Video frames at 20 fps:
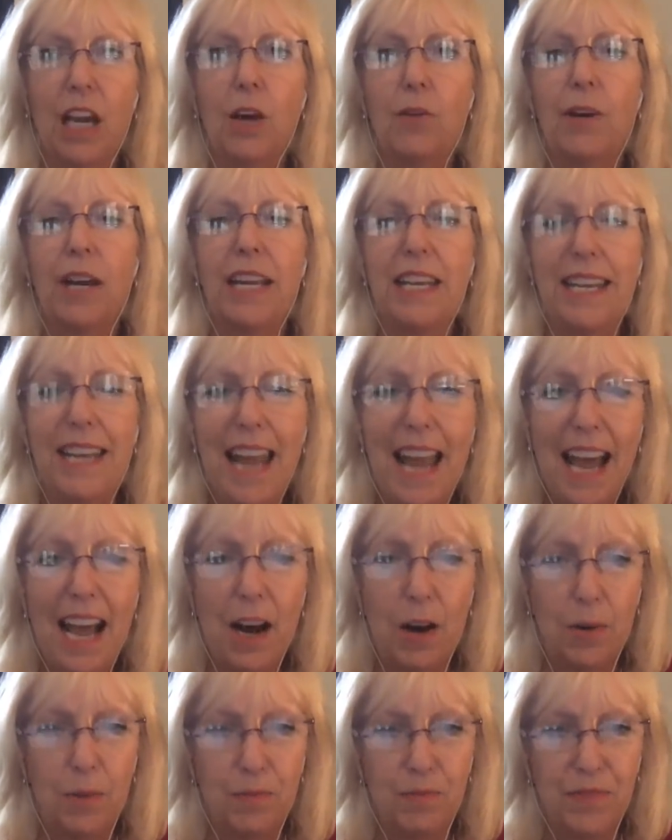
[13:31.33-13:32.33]
All right,
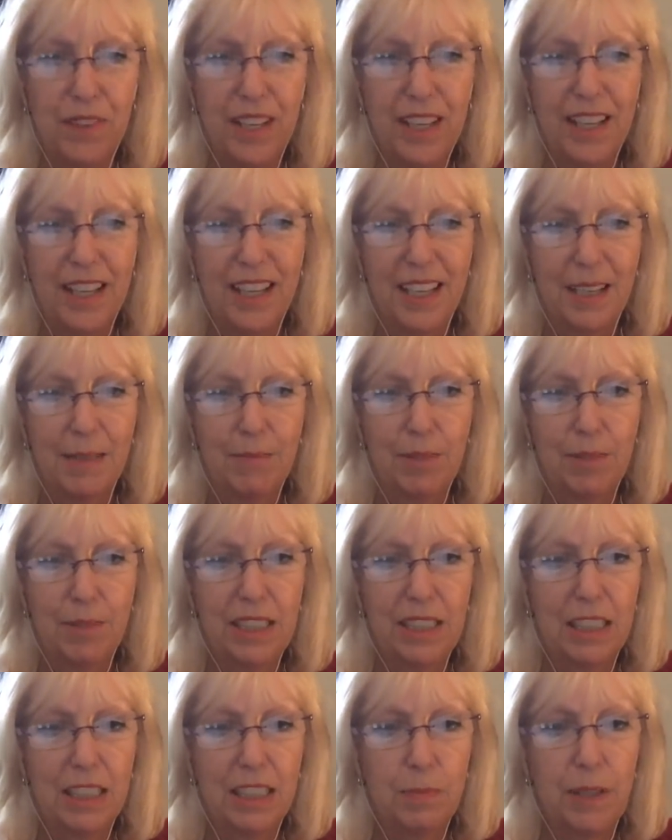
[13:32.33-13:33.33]
now
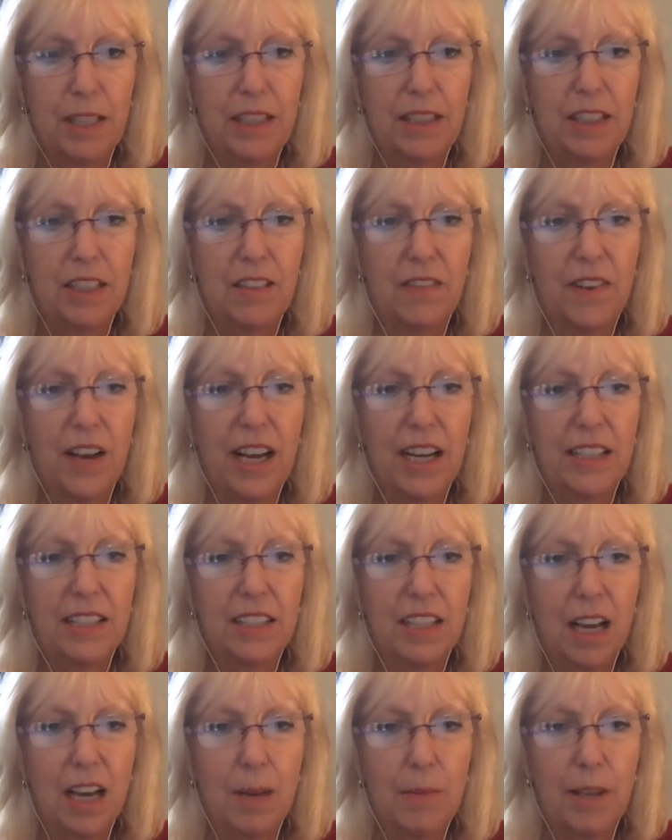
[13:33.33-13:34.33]
please explain the divine
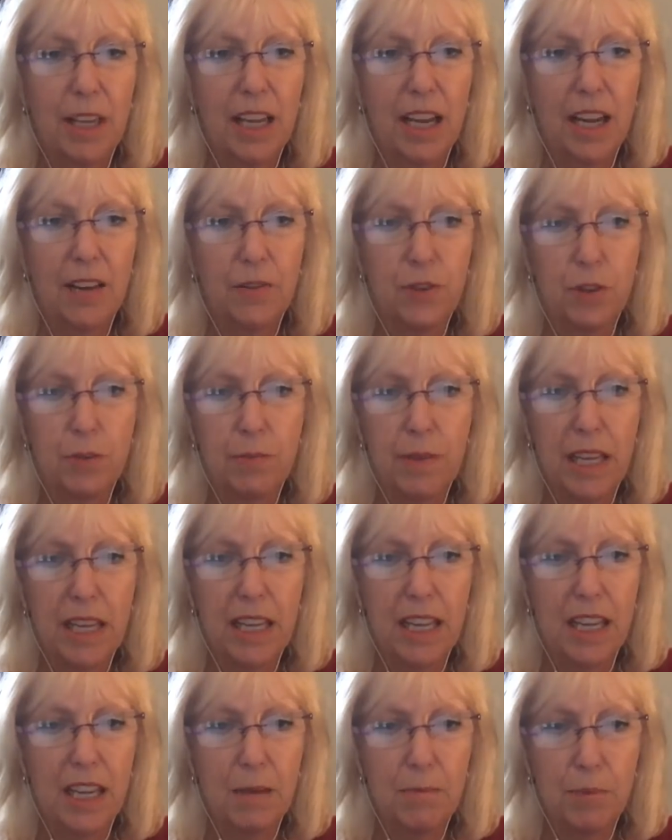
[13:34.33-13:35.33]
timing after
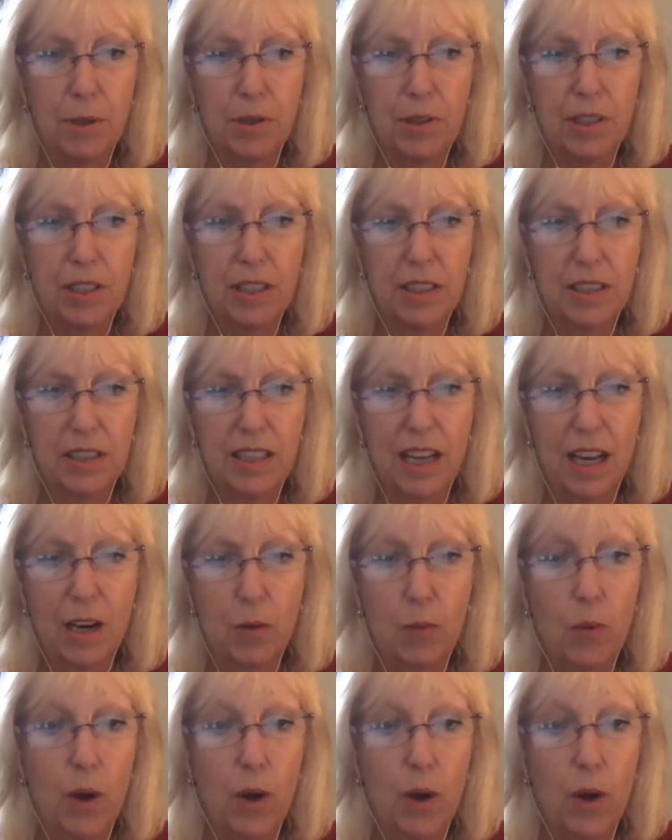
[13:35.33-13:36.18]
making a burning desire.